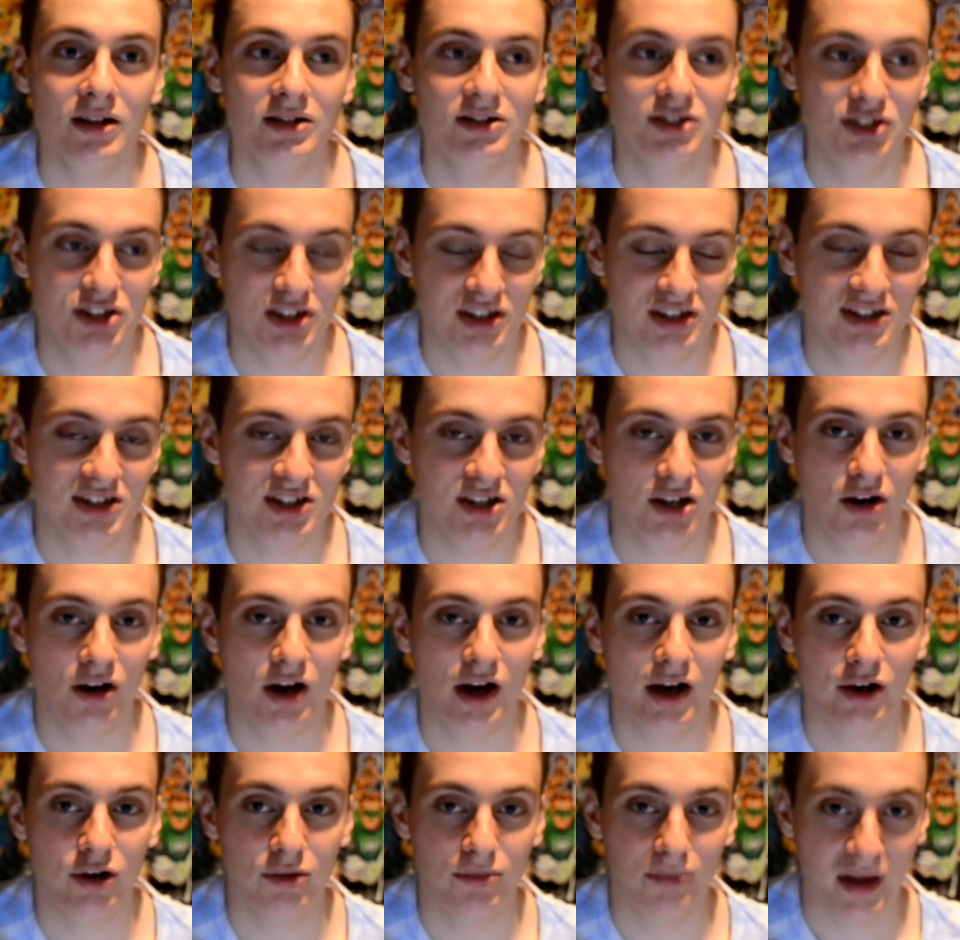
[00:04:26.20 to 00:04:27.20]
just so I
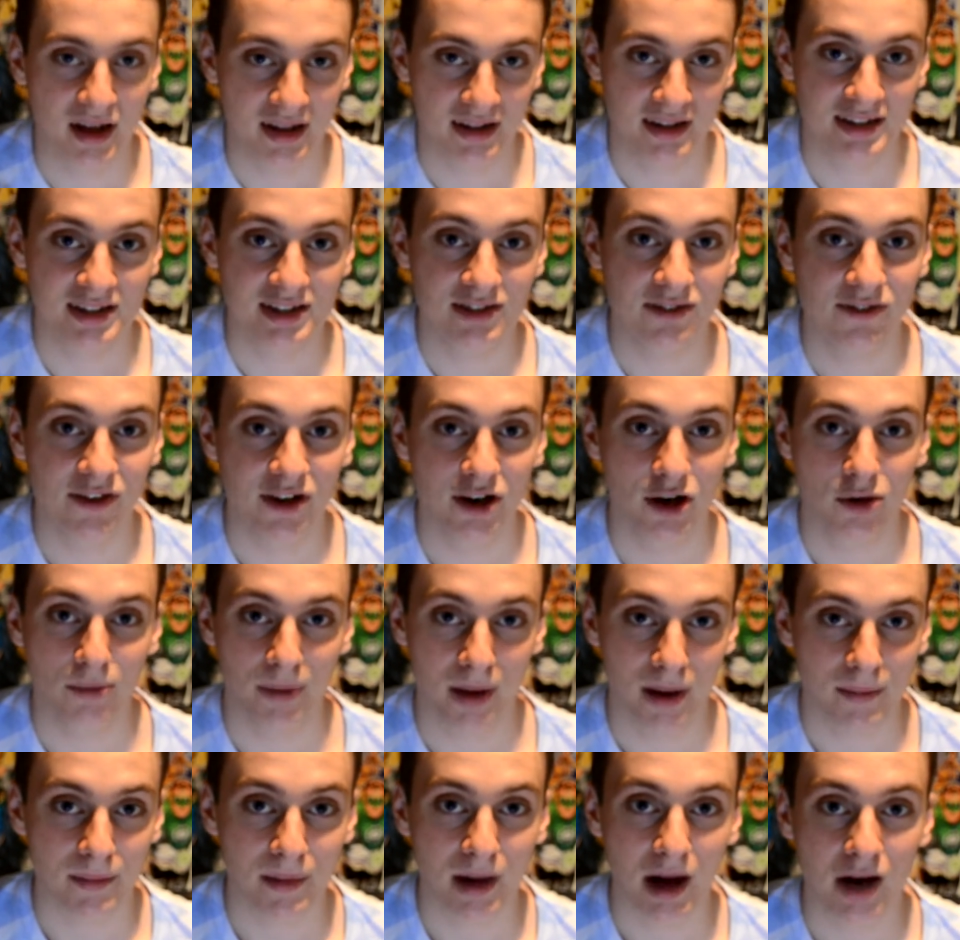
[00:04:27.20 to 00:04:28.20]
could make this video
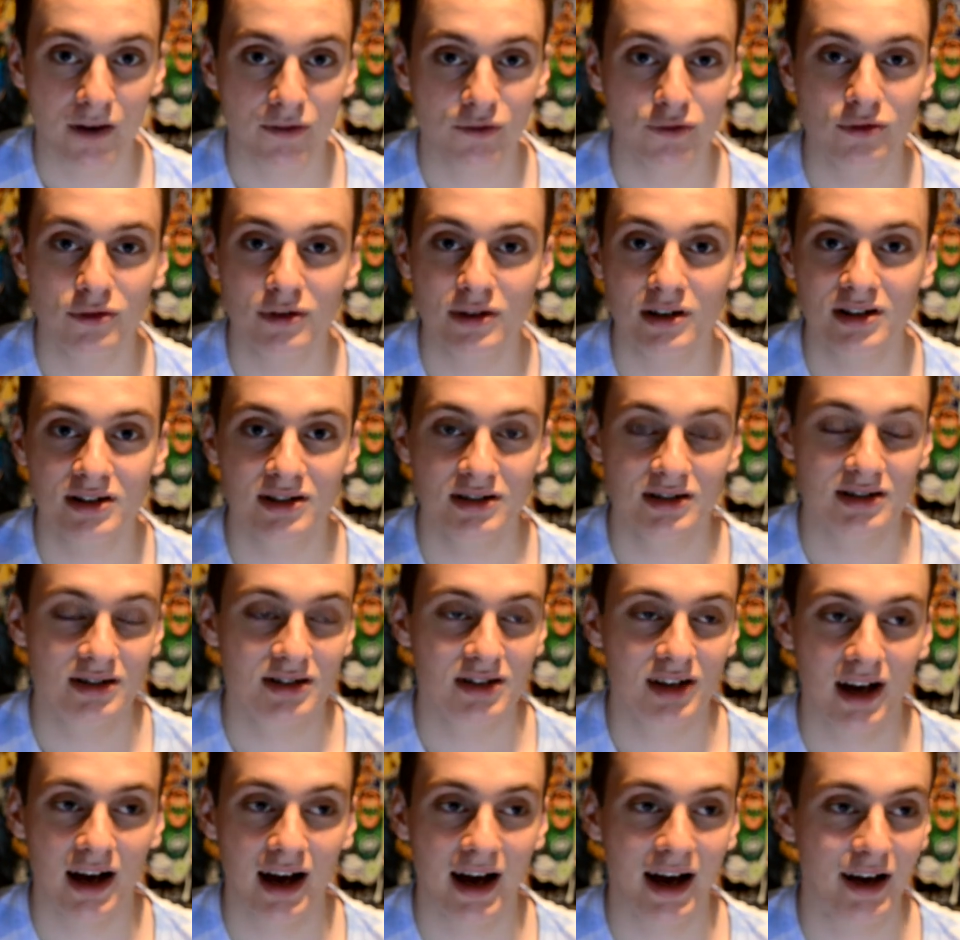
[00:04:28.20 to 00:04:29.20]
about Marvel, because
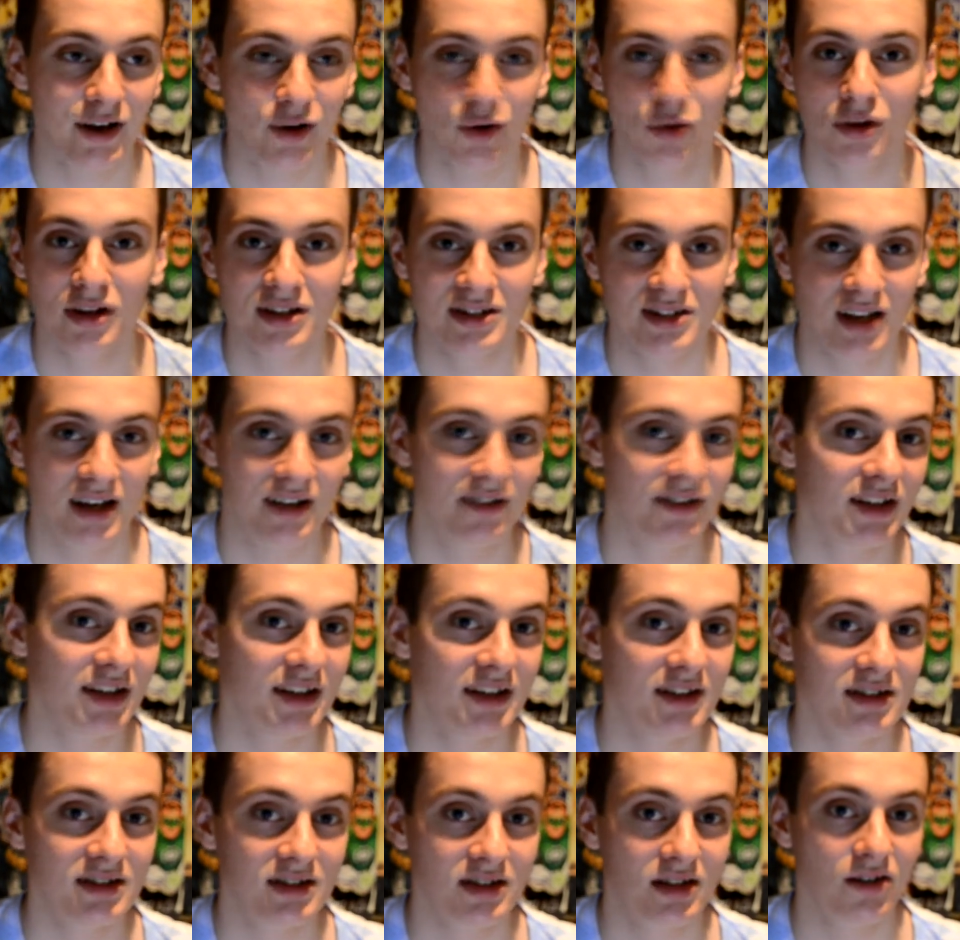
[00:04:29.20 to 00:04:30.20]
I had all these
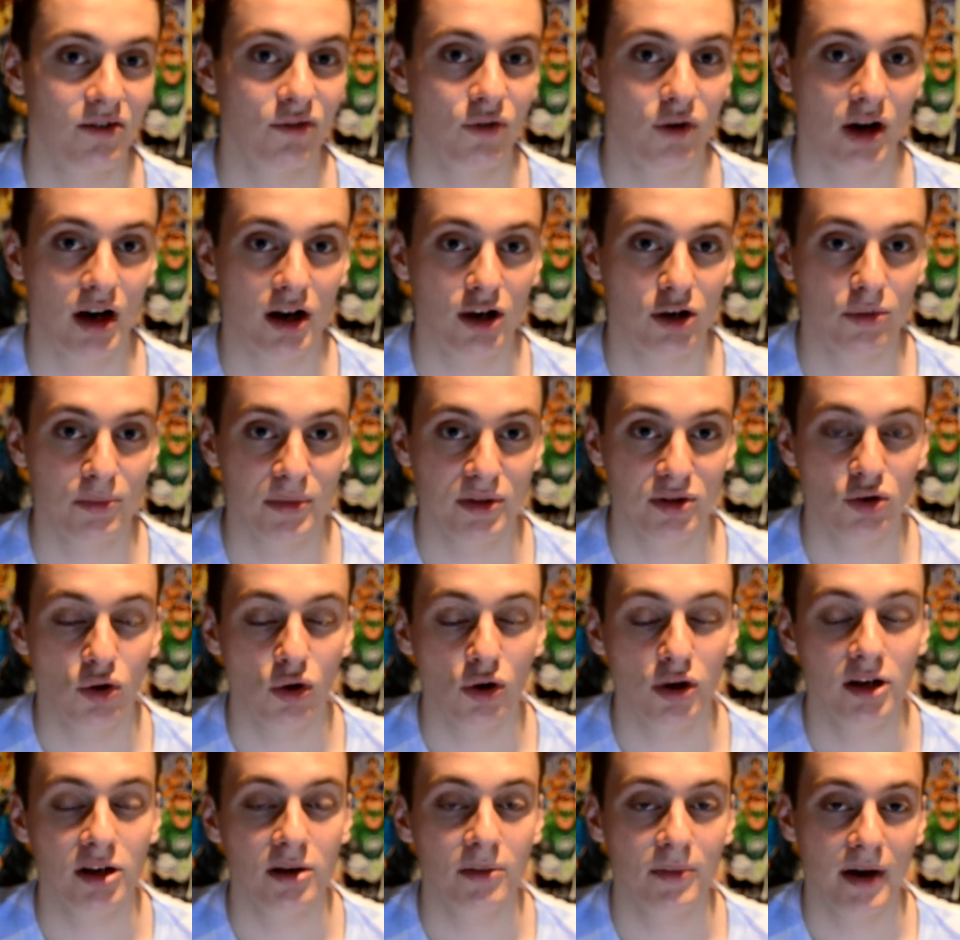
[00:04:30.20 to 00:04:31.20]
ideas of what I could be
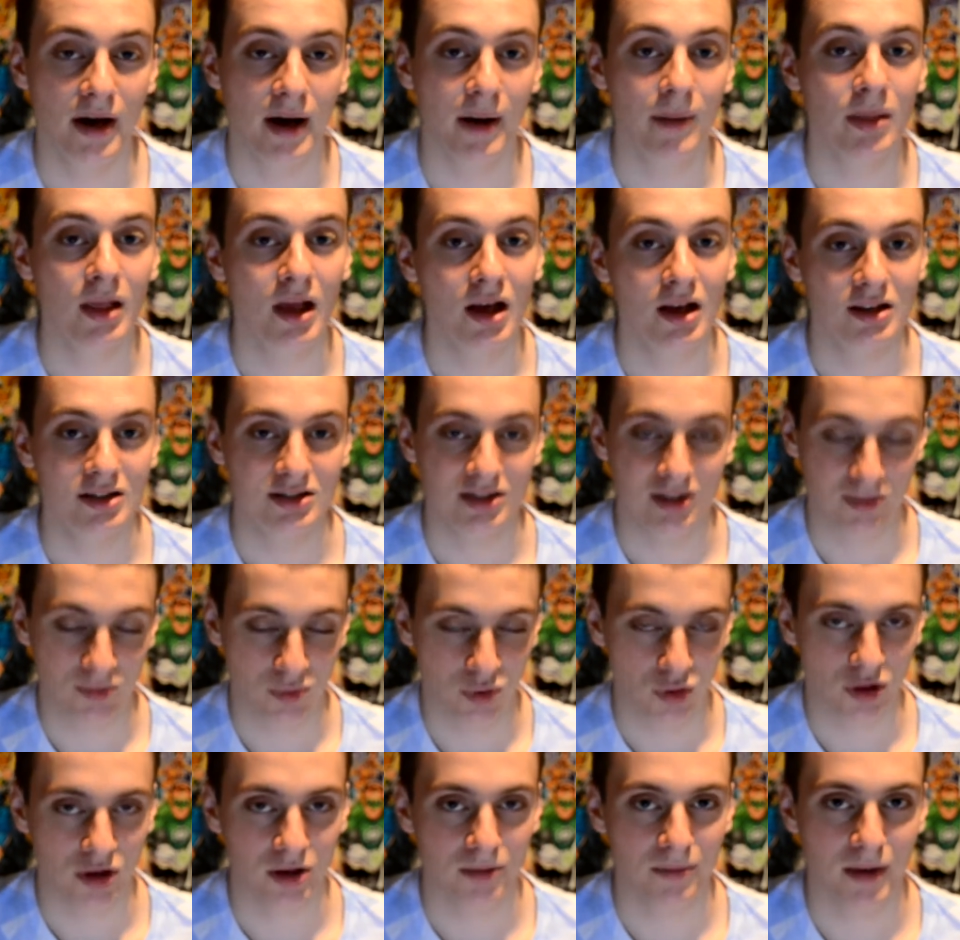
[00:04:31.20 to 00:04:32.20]
talking about, so I'm
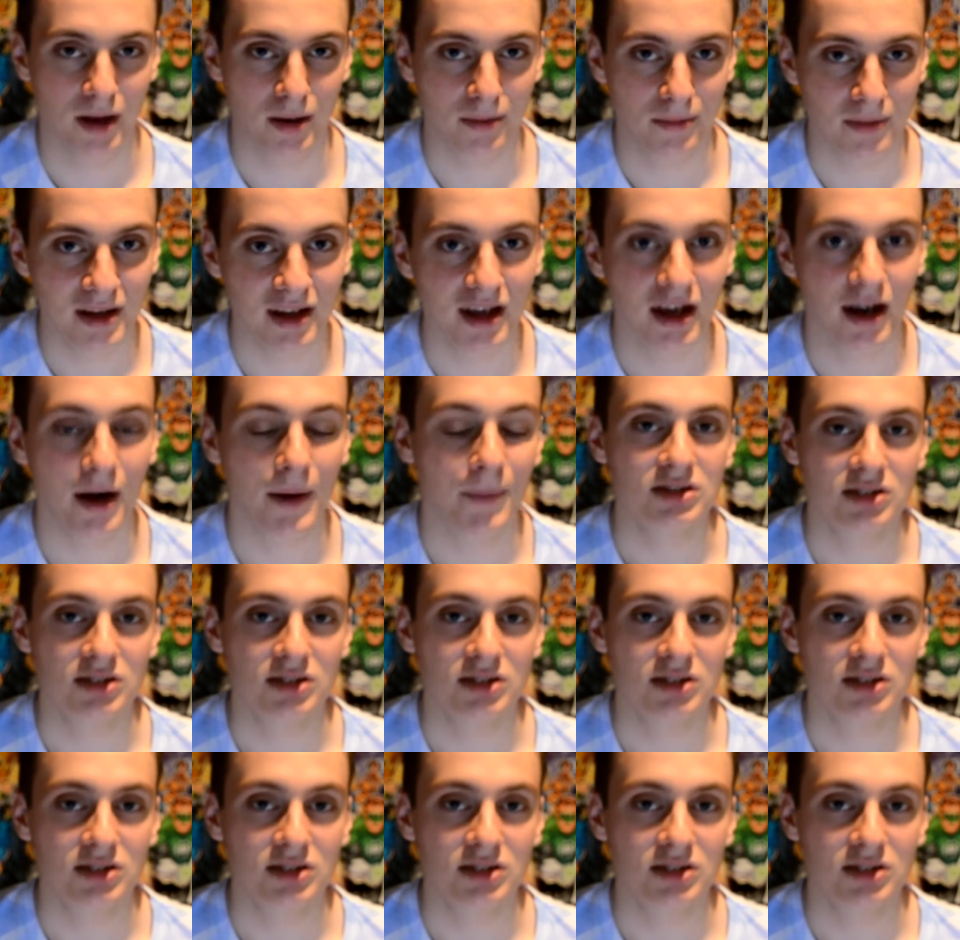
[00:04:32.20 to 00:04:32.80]
talking about them here.